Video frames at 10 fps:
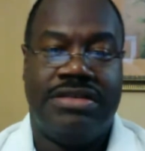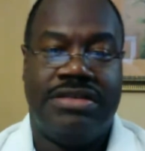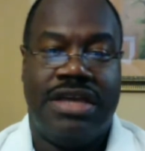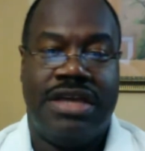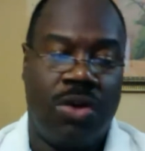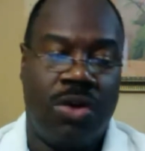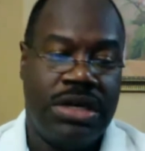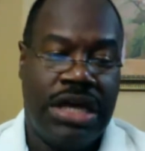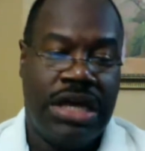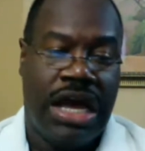
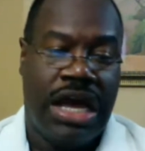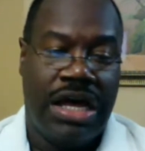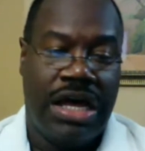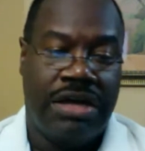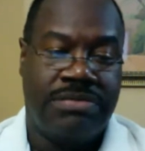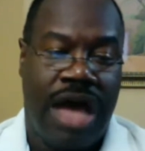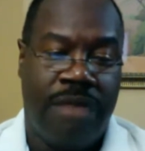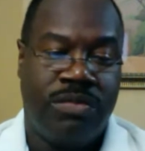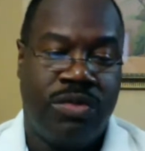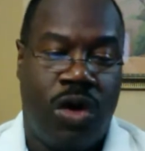So
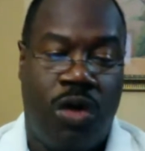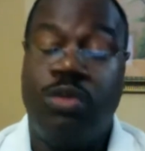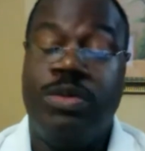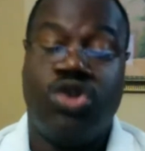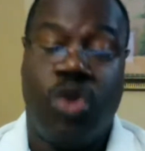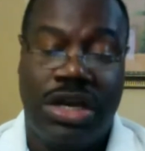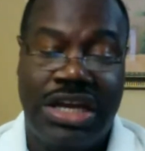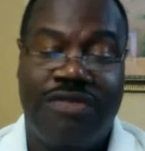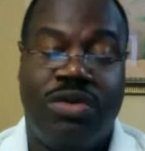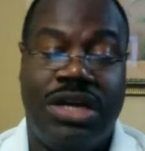I will be joining
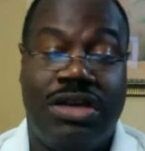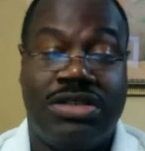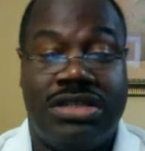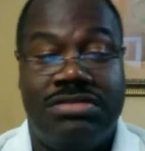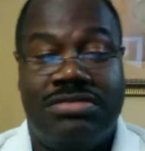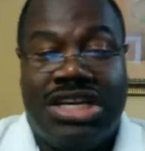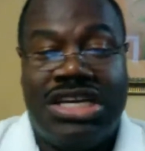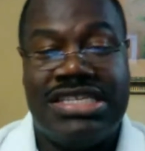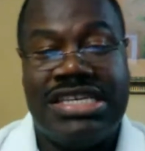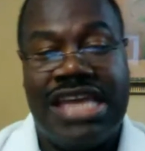everyone else and
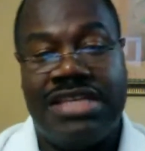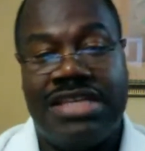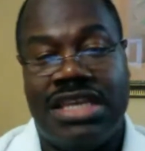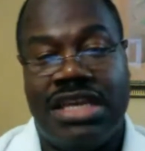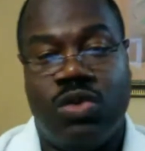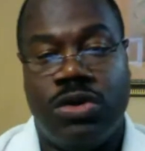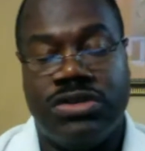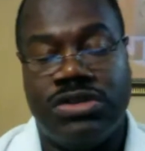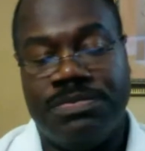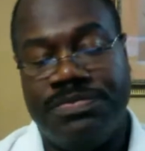looking to see how this thing
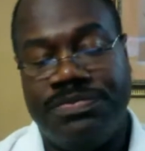works.